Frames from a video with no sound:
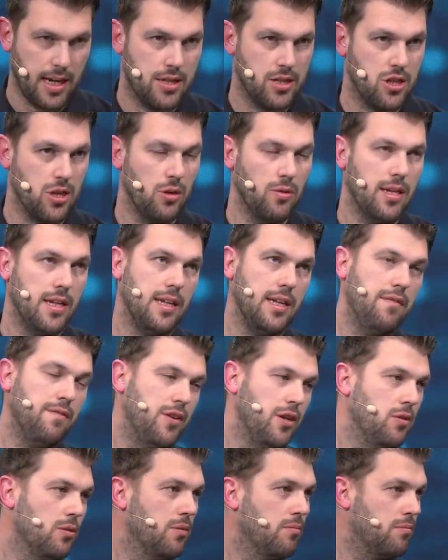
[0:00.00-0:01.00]
So that
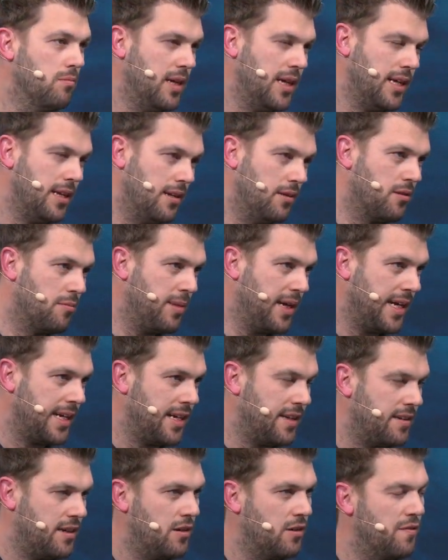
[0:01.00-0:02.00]
if you look back at